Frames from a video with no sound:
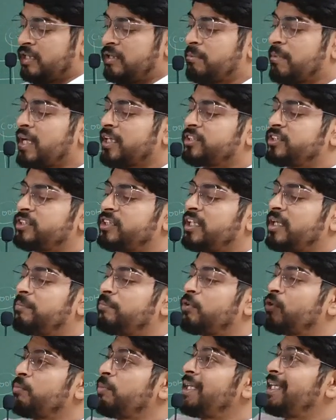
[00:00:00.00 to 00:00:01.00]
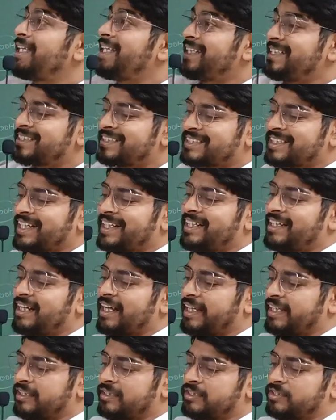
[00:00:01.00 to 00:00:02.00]
imagine them to be inside
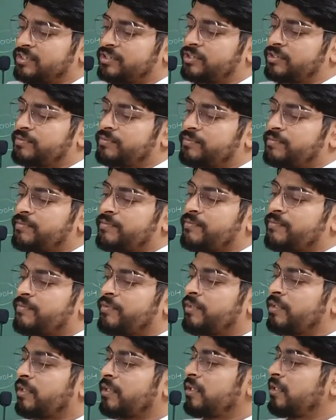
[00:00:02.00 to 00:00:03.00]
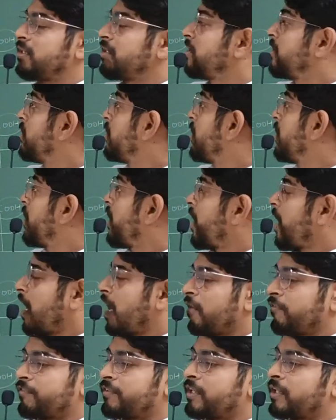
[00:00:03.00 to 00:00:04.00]
like this.
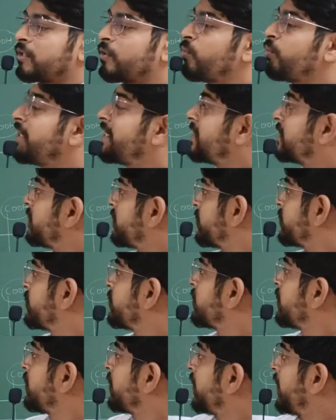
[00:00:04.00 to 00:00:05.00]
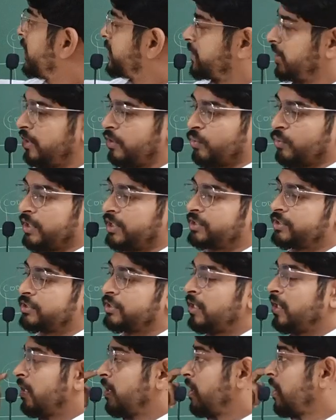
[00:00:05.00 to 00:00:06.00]
After doing this, H and OH,
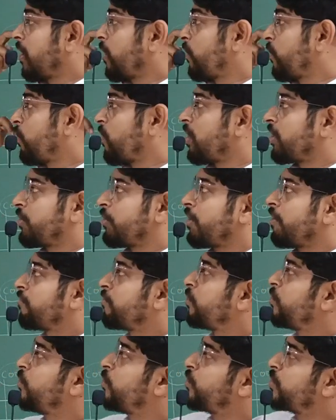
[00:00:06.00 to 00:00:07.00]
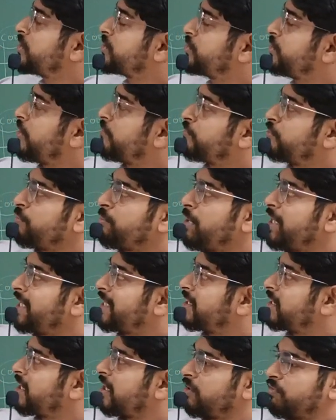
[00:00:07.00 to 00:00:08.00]
now what you have to do is you have to
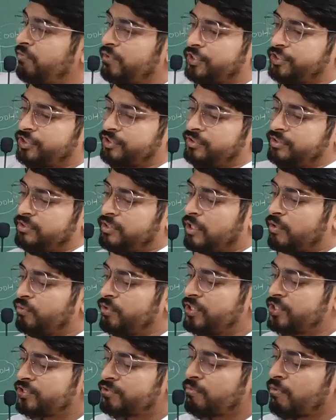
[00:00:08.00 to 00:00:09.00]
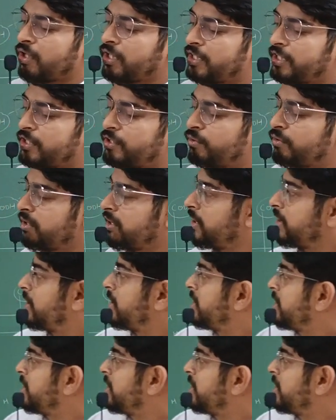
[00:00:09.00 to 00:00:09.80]
make a conversion. Now this molecule